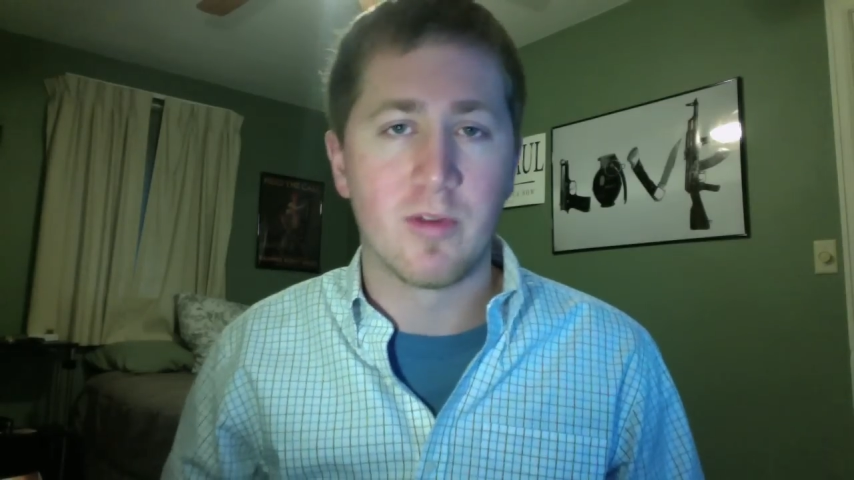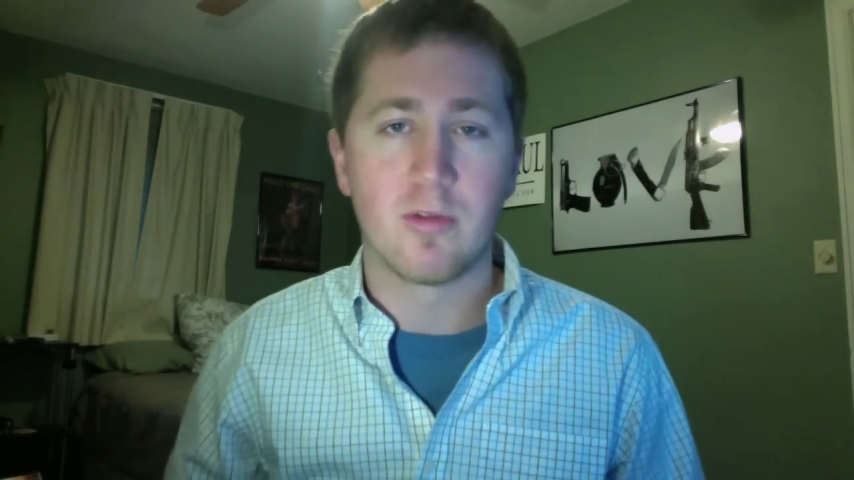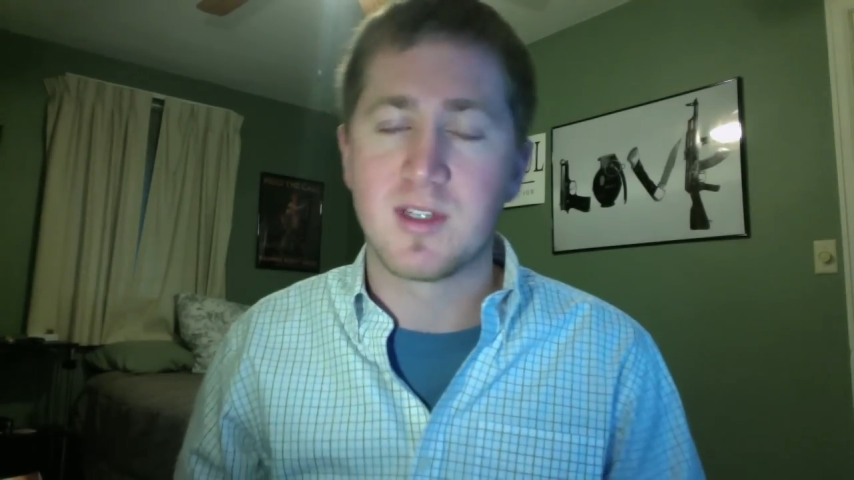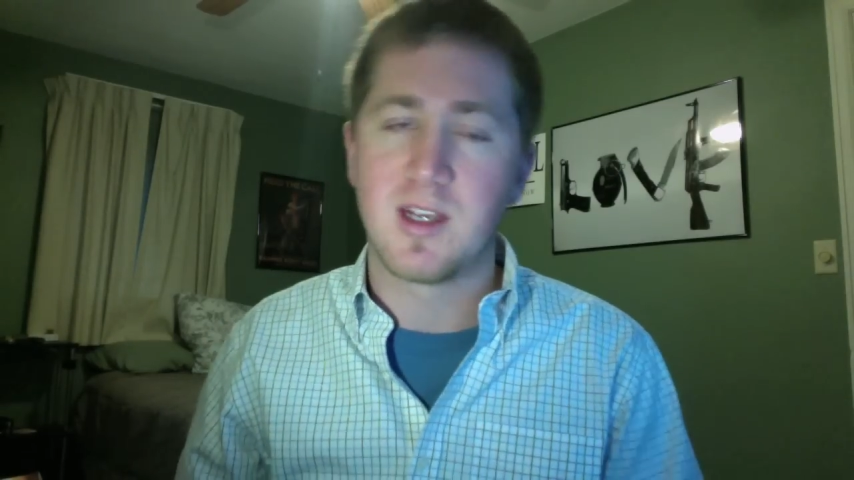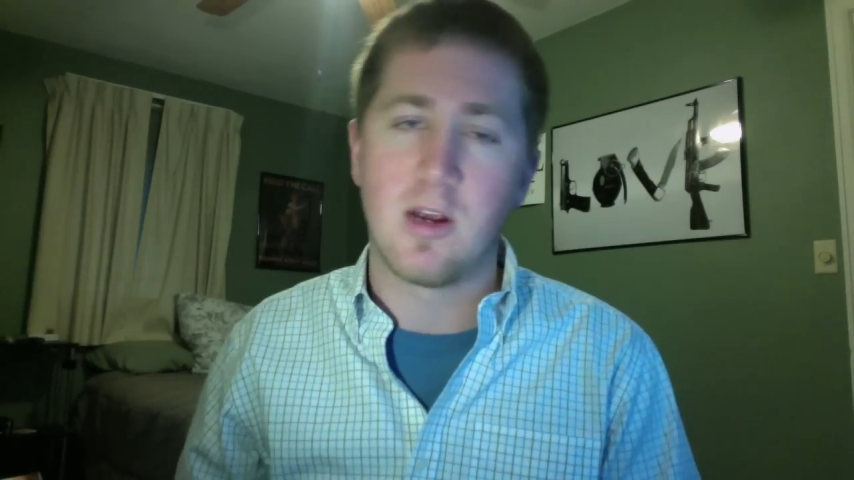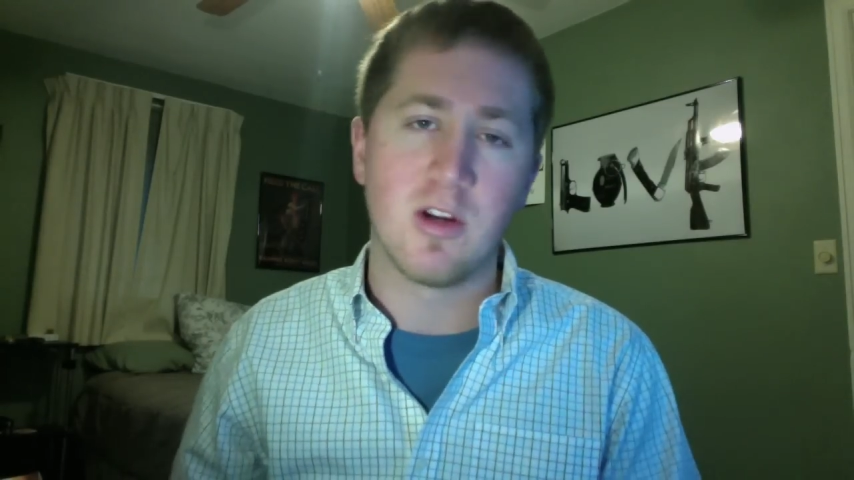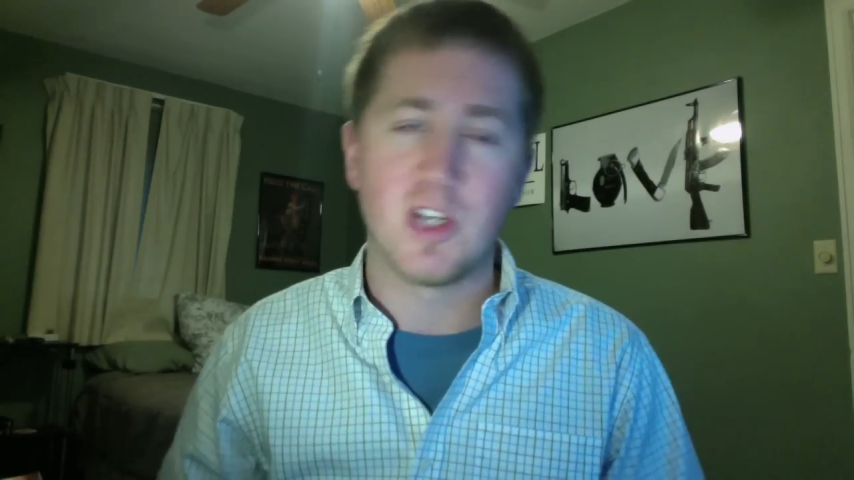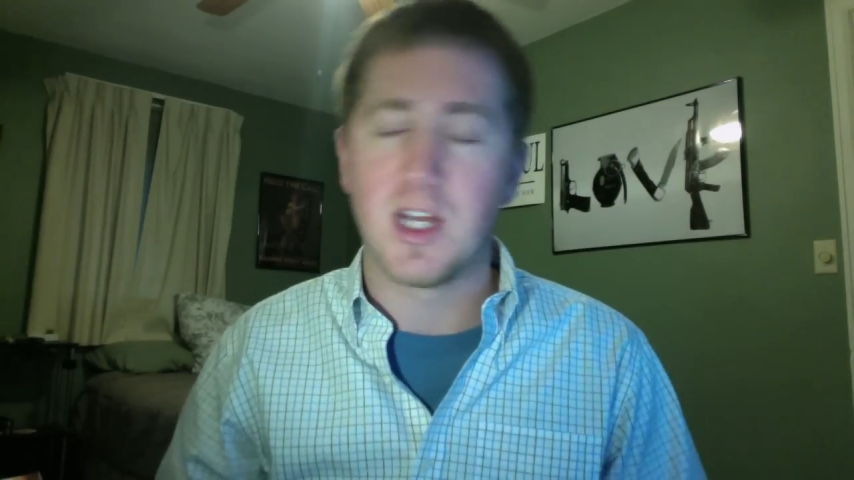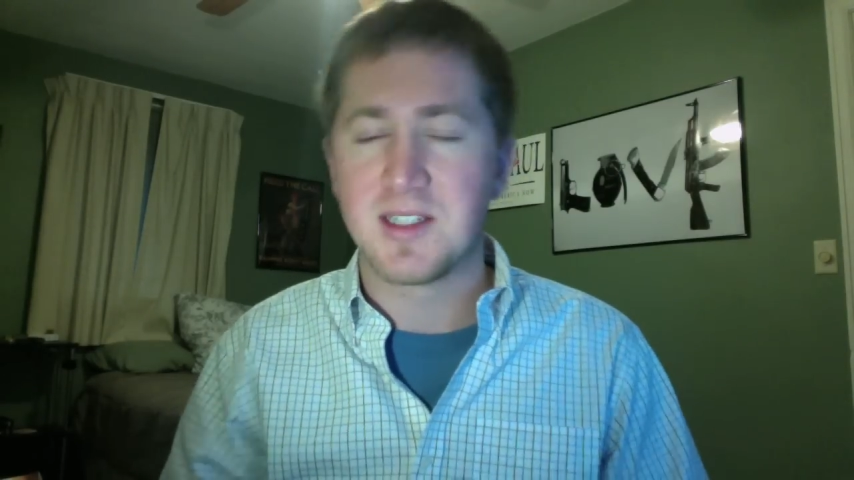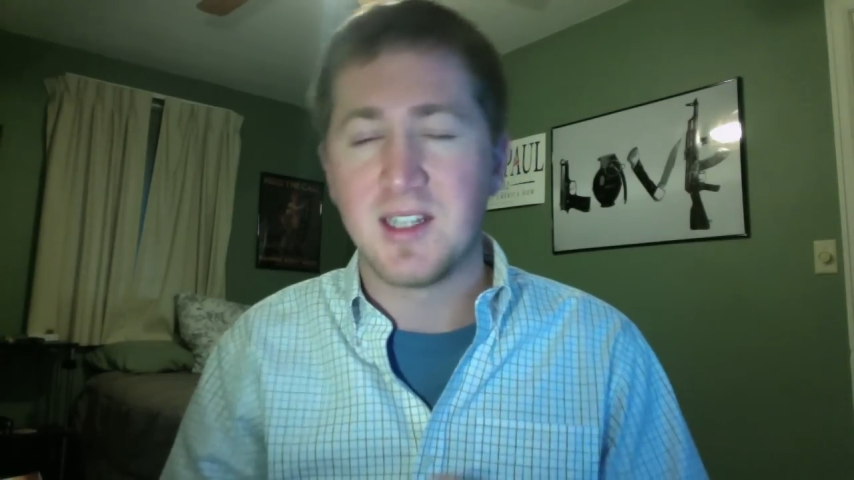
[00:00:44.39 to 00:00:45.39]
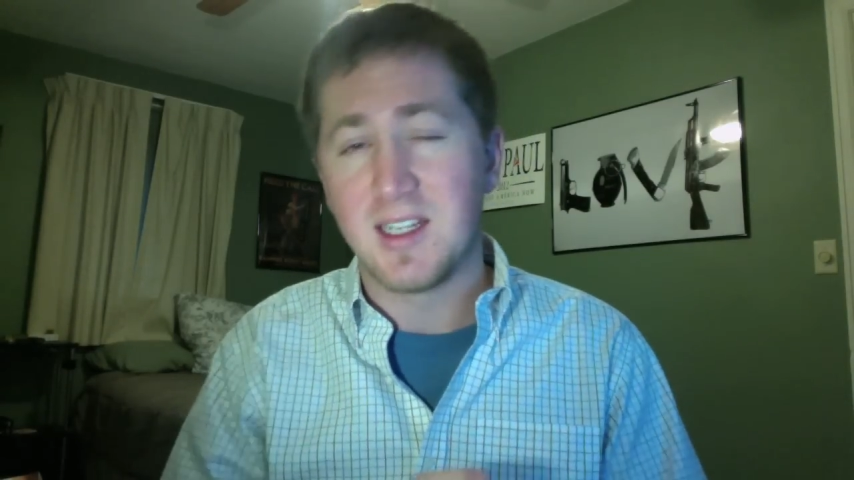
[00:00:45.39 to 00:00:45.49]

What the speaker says: whether it's Gary Johnson,